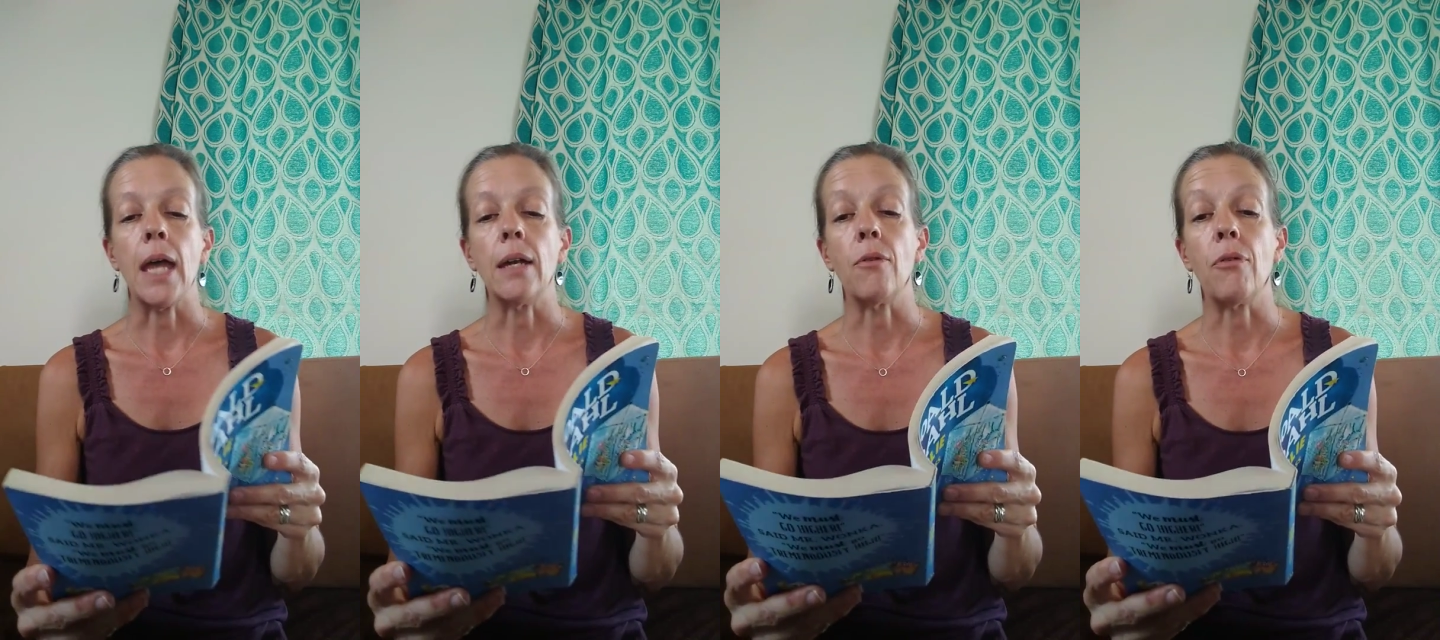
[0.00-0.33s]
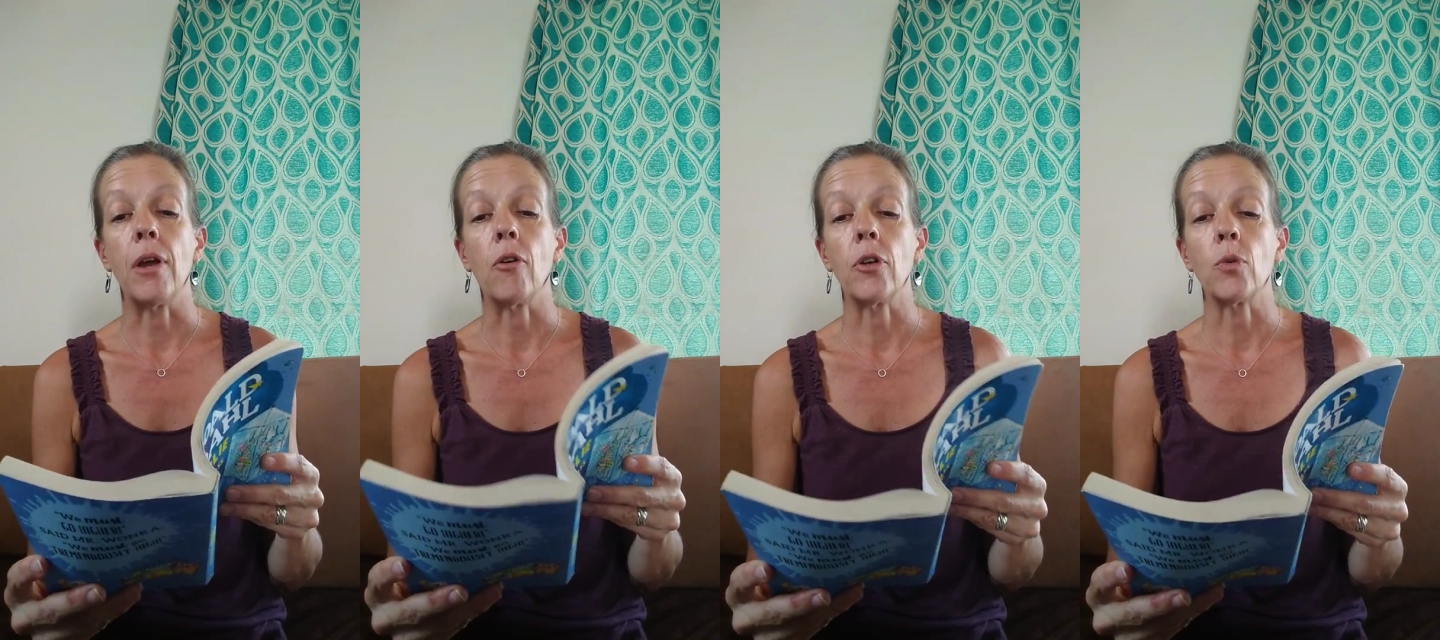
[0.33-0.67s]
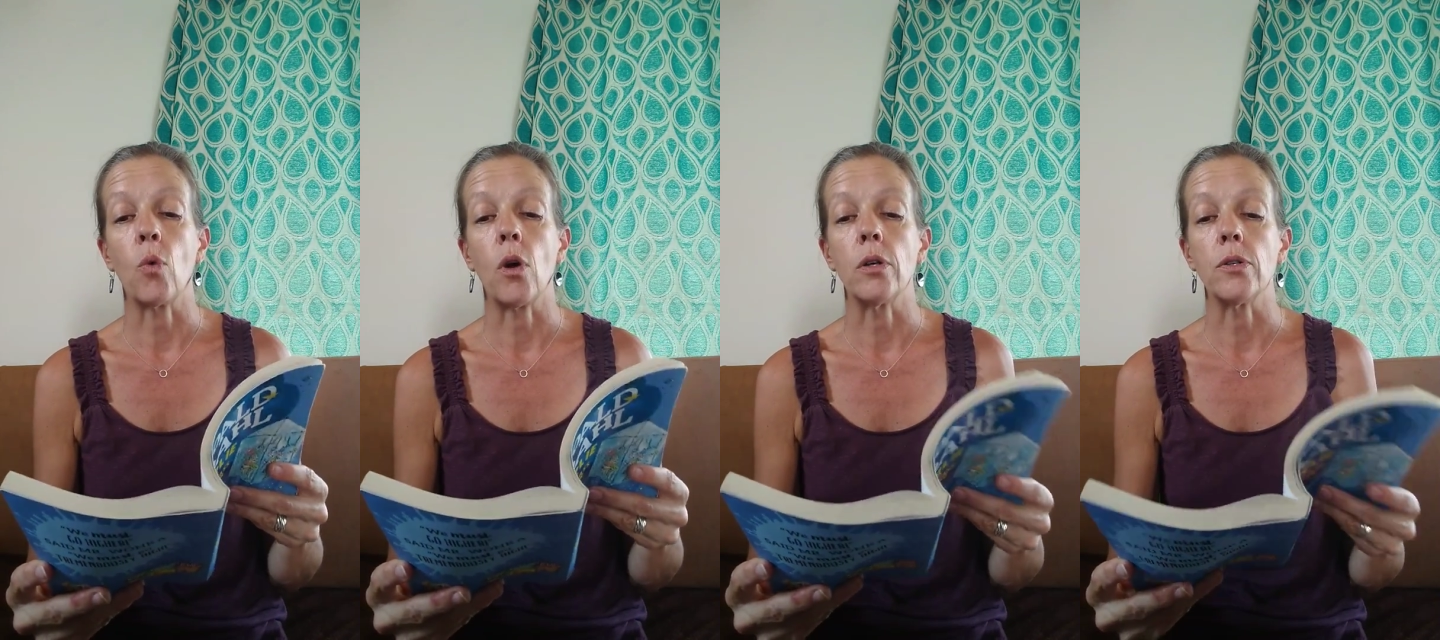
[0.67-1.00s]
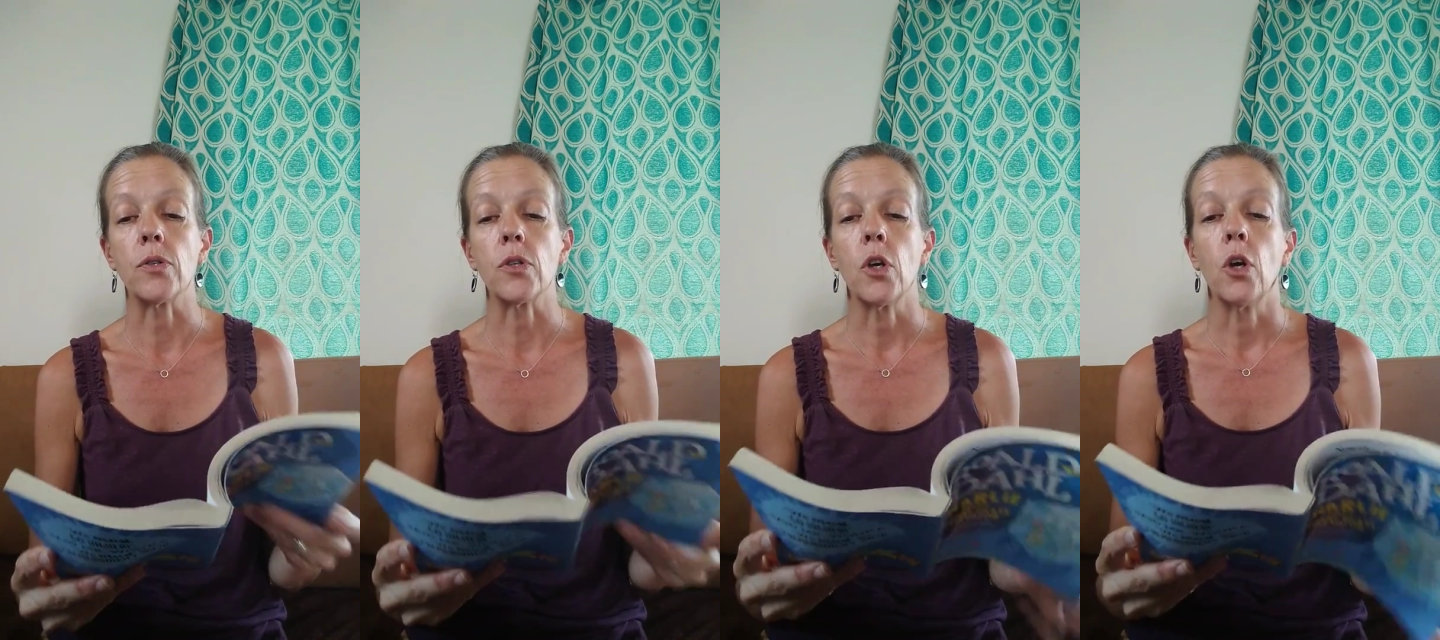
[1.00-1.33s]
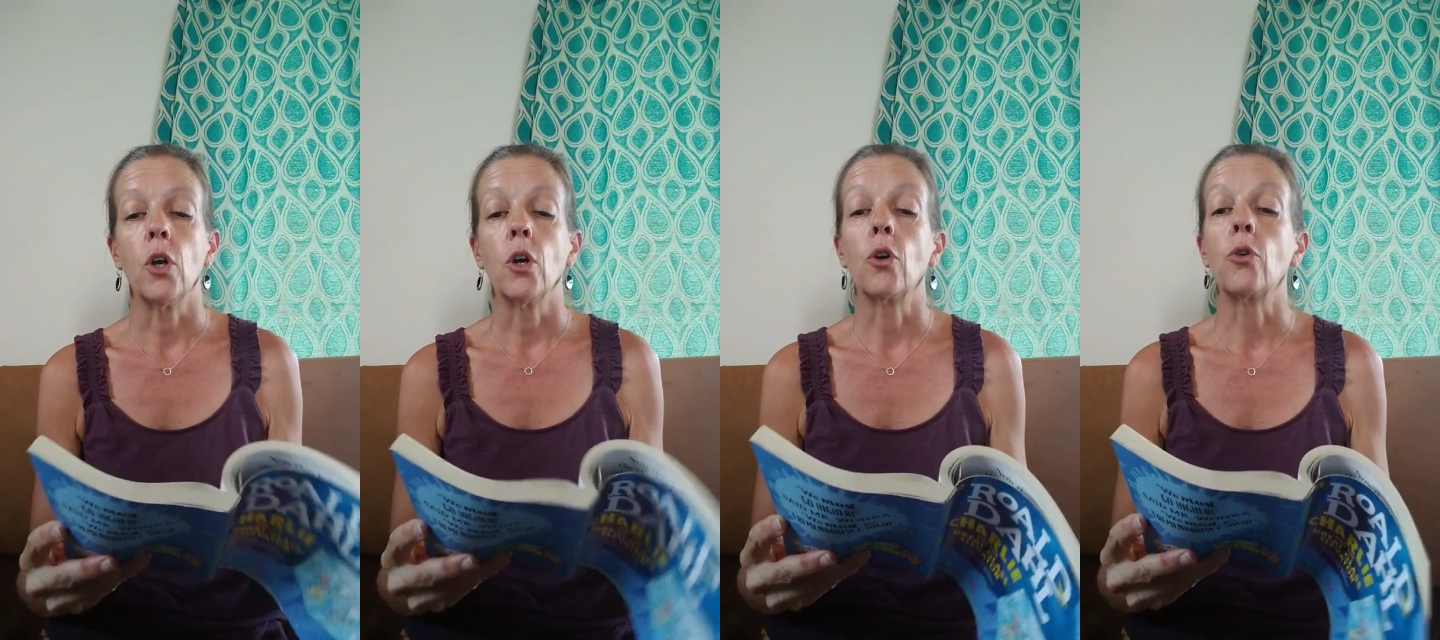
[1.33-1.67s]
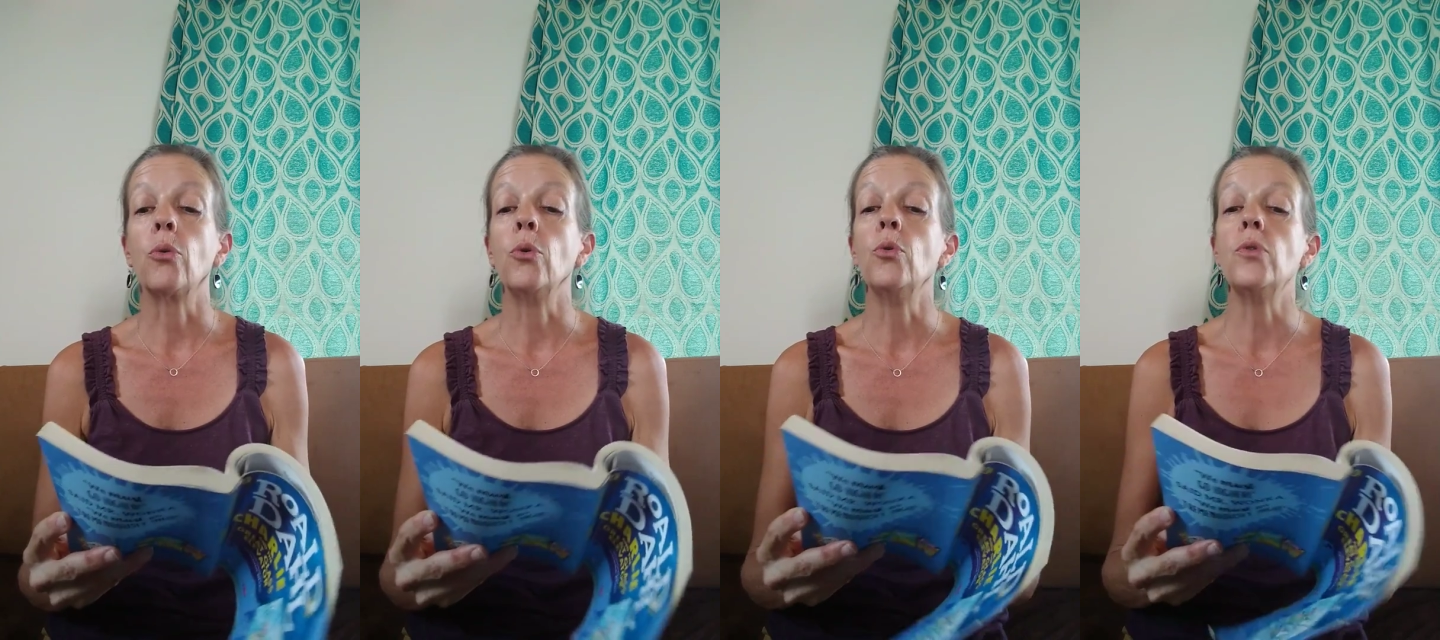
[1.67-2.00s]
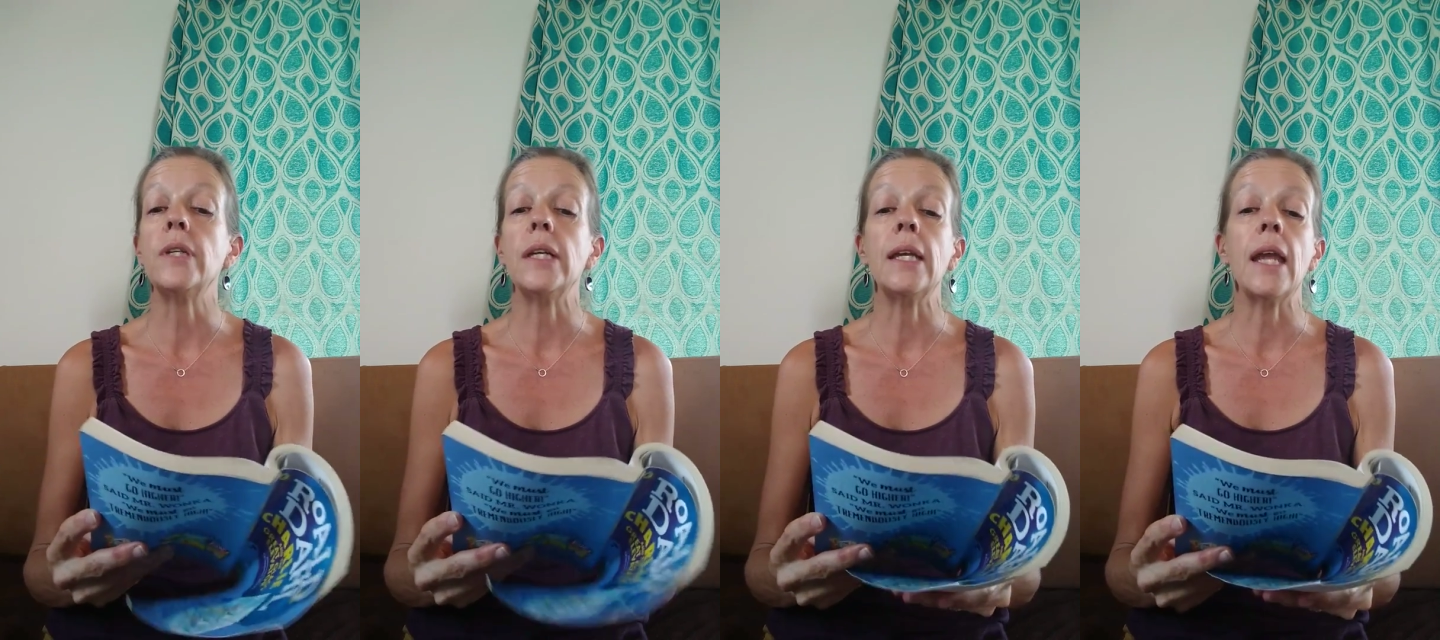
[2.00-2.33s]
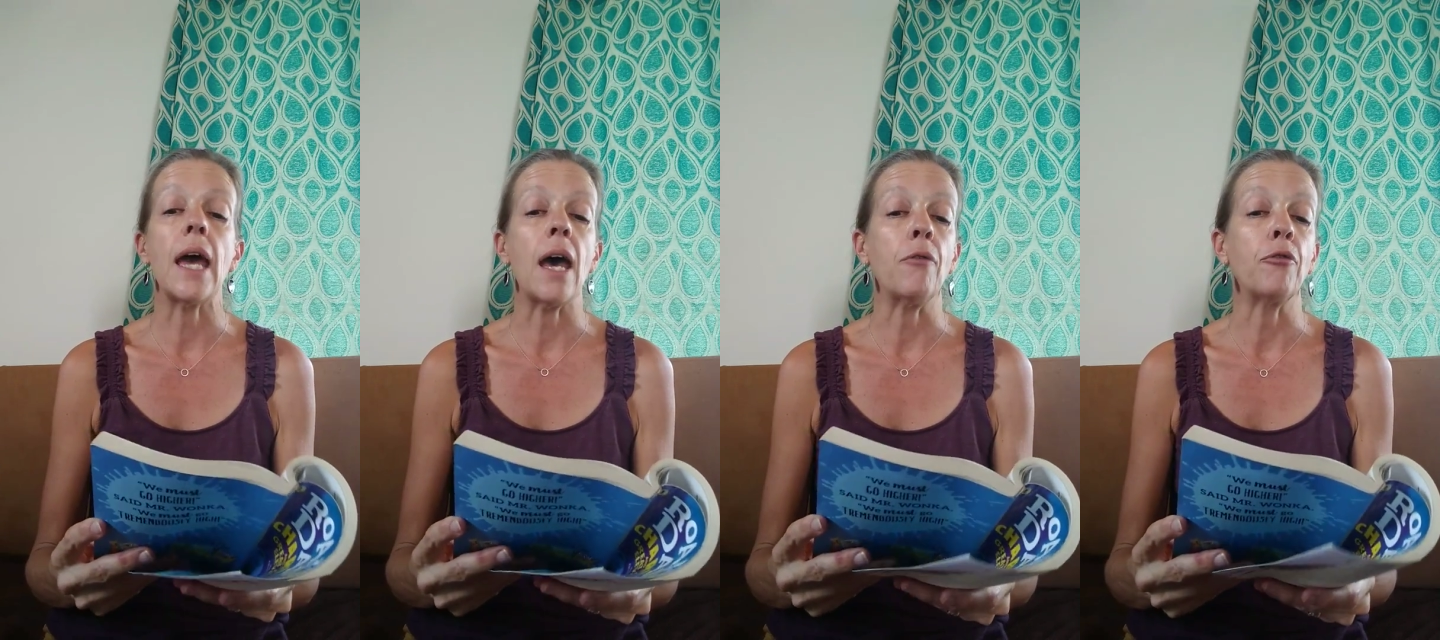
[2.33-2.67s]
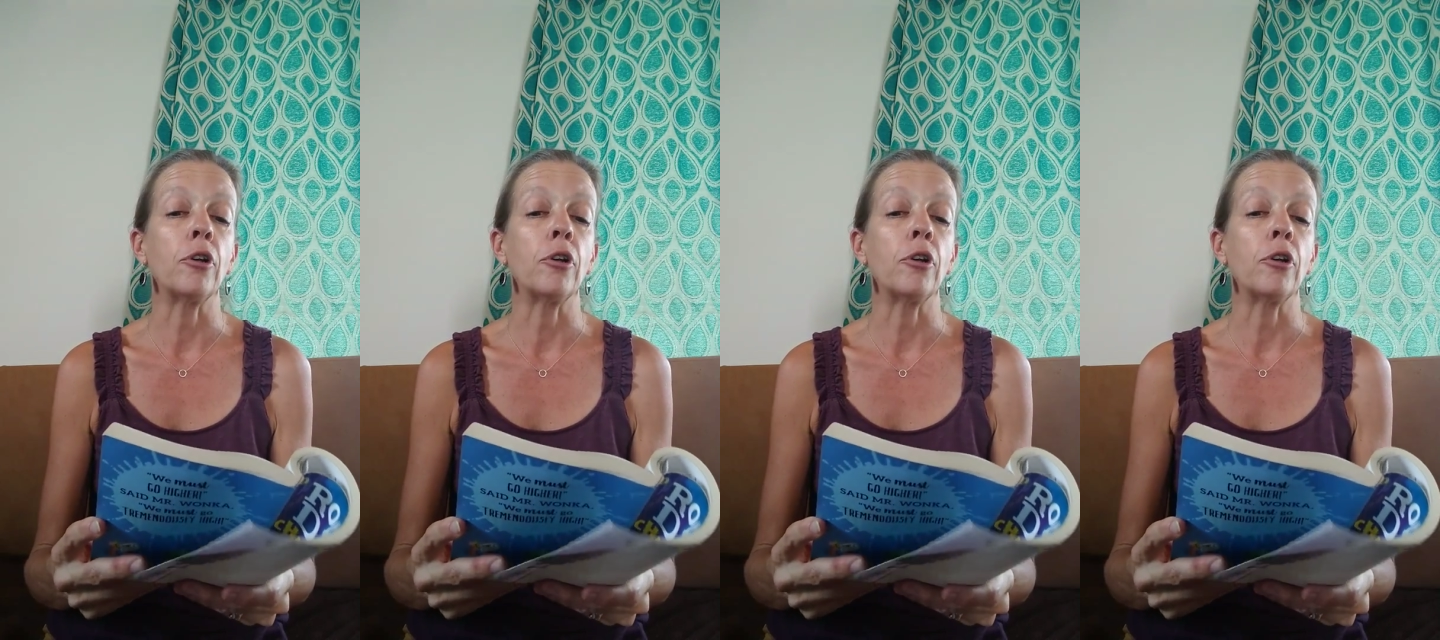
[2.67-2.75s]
a simply colossal,